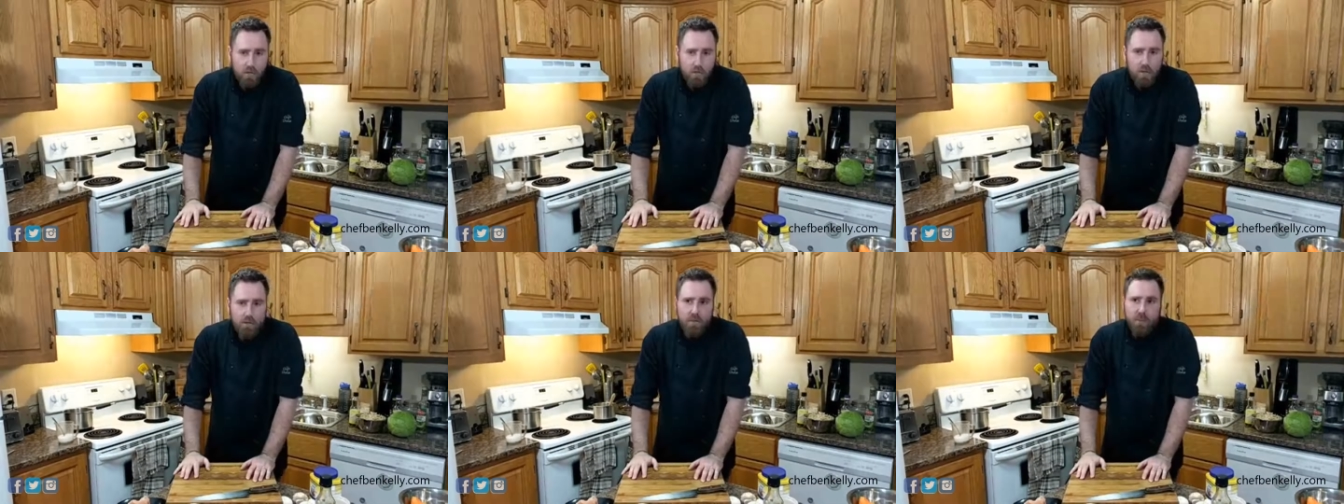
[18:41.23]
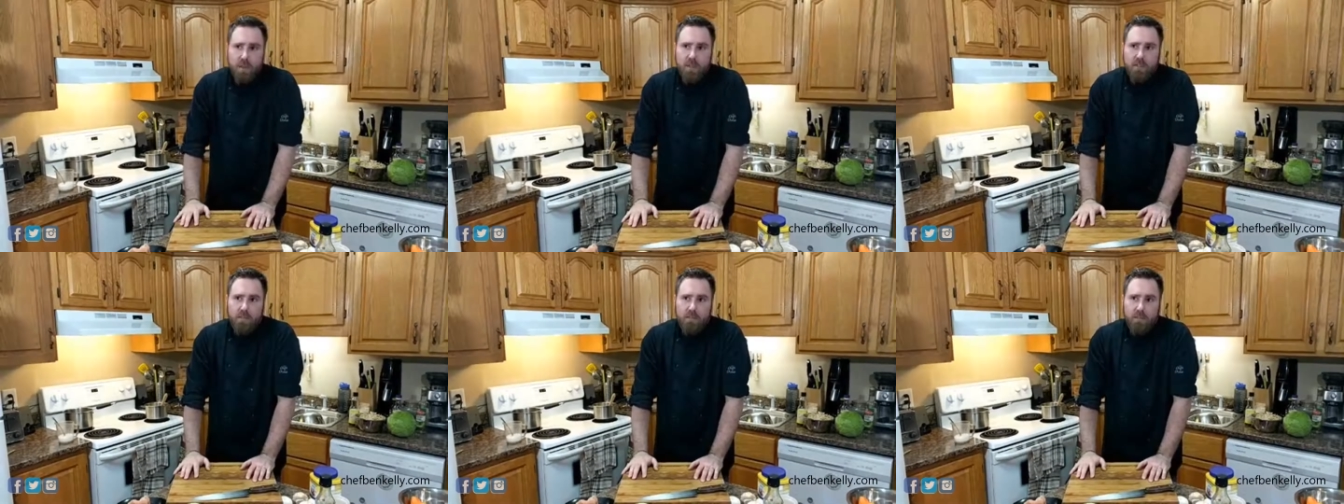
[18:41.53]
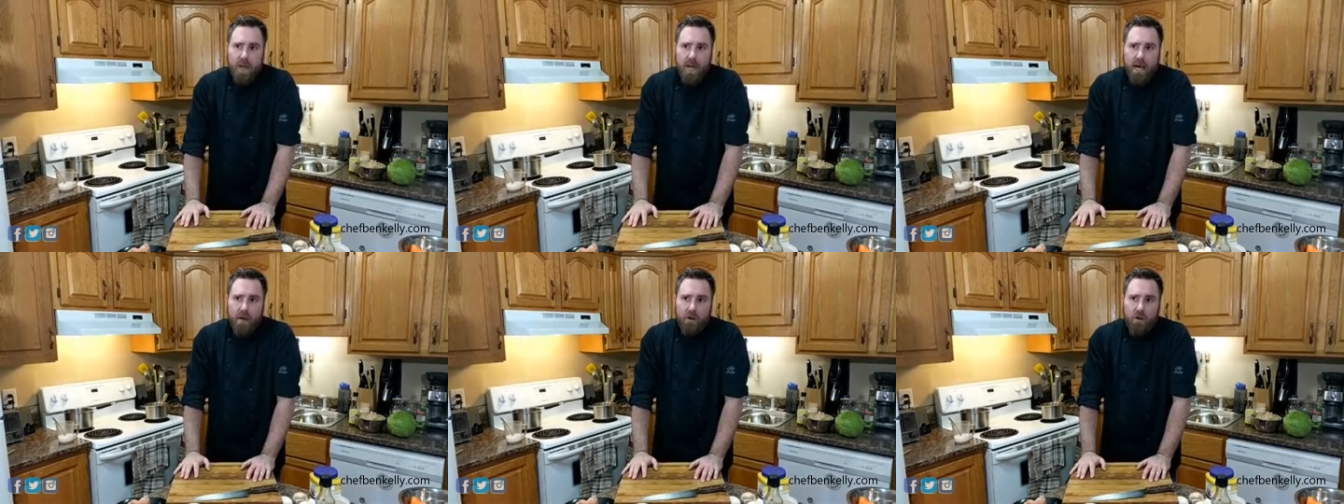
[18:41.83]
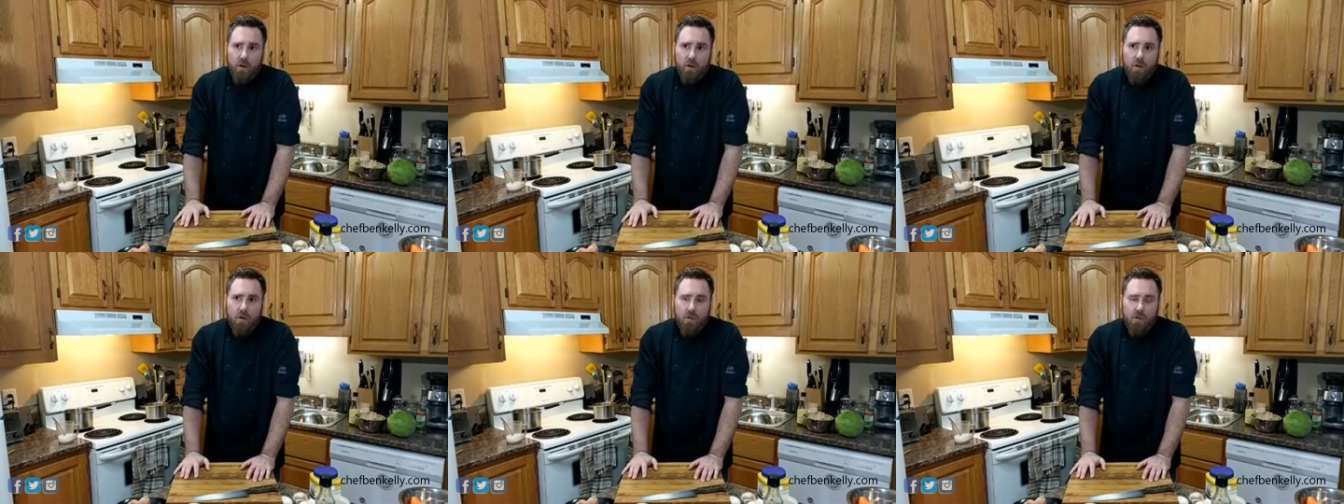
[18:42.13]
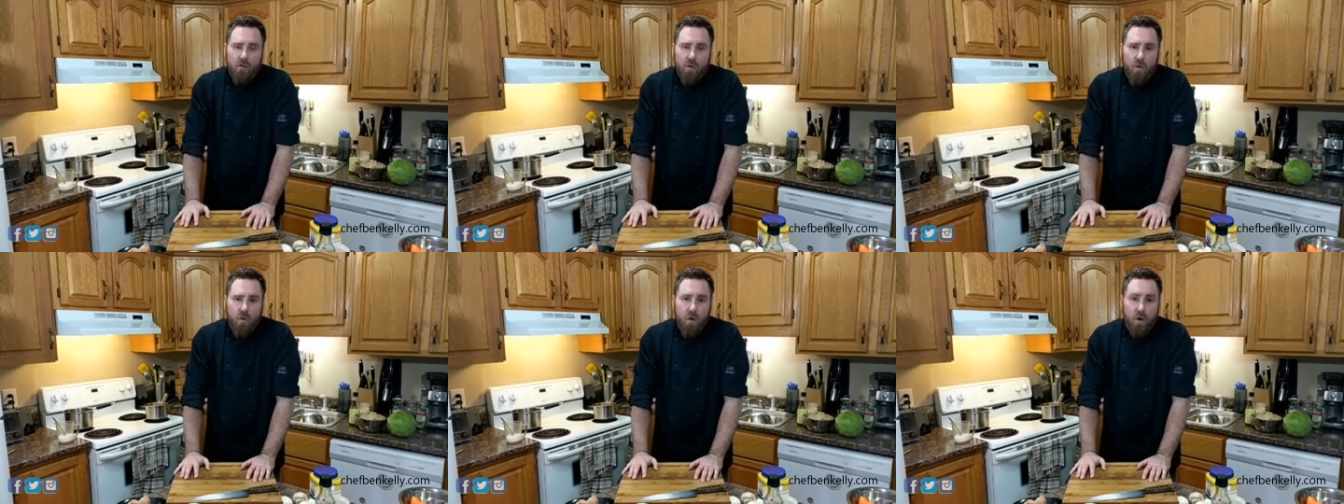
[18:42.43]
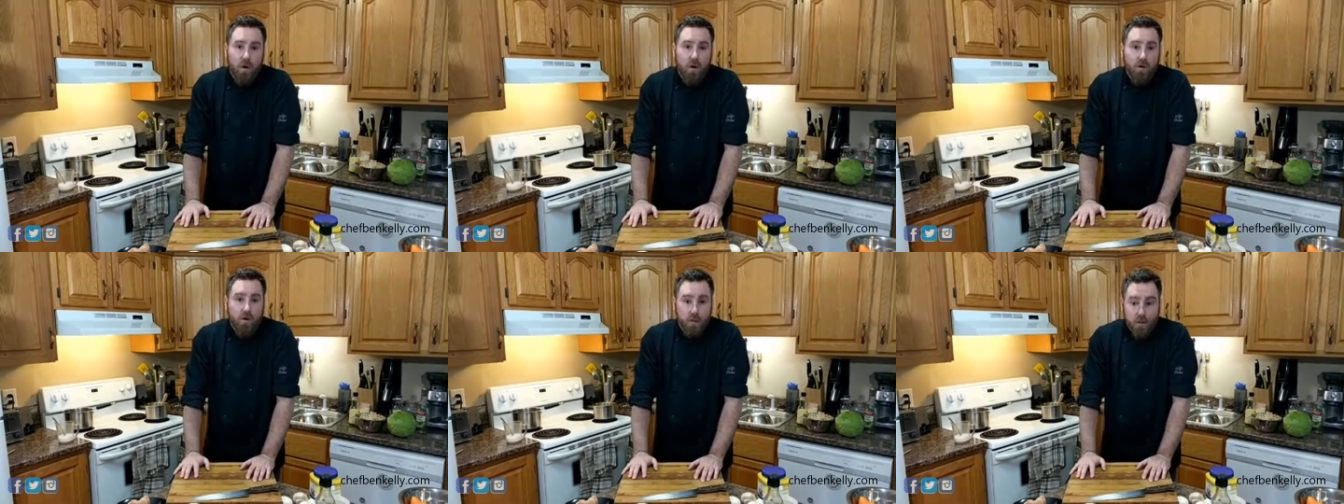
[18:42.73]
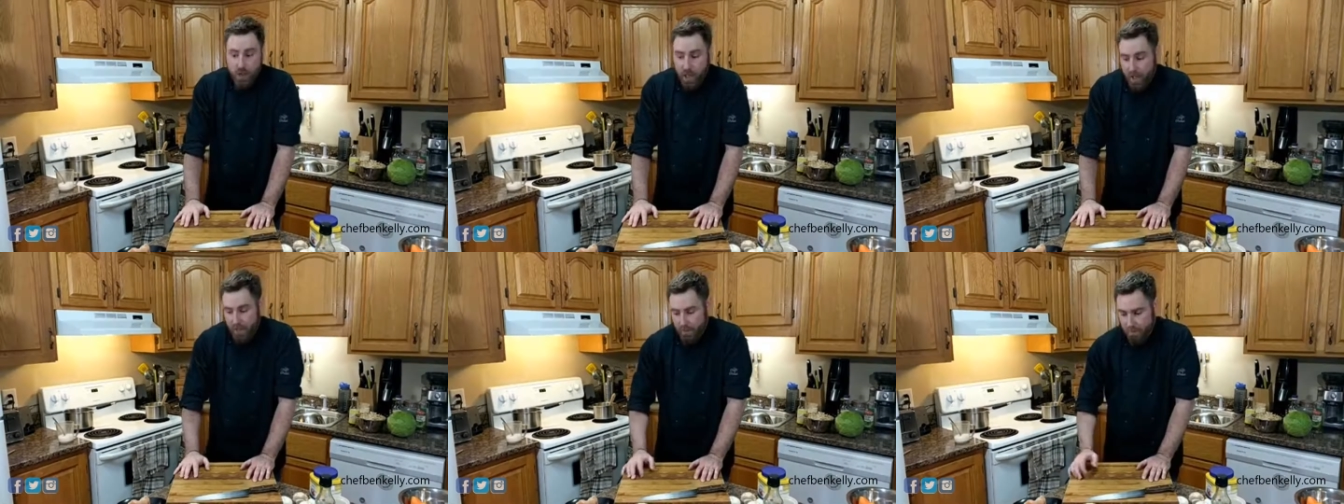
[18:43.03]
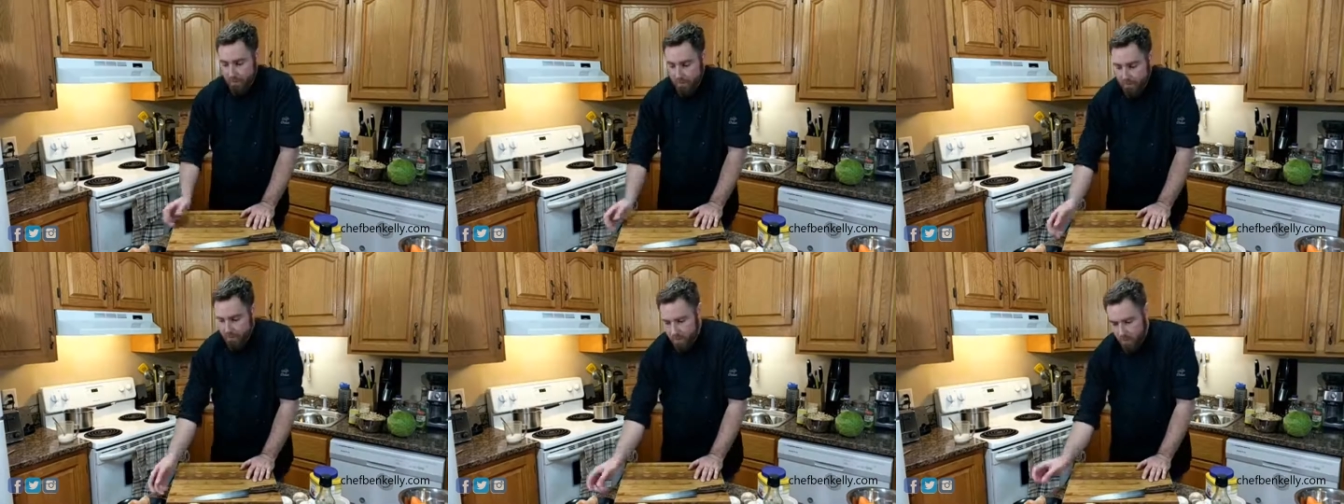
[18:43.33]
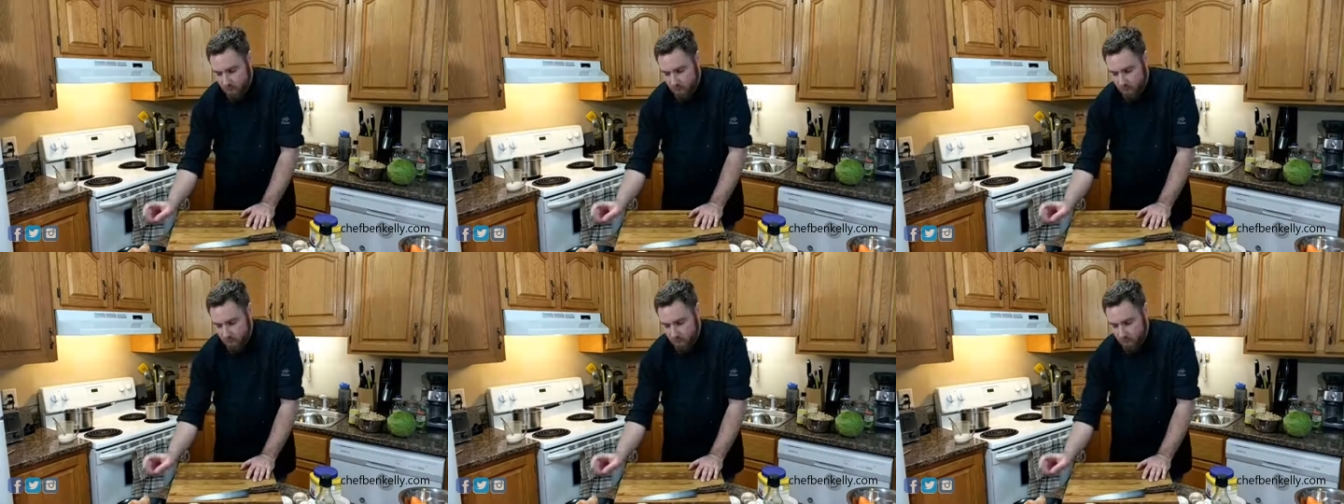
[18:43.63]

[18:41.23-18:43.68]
We have to make some batter for the chicken.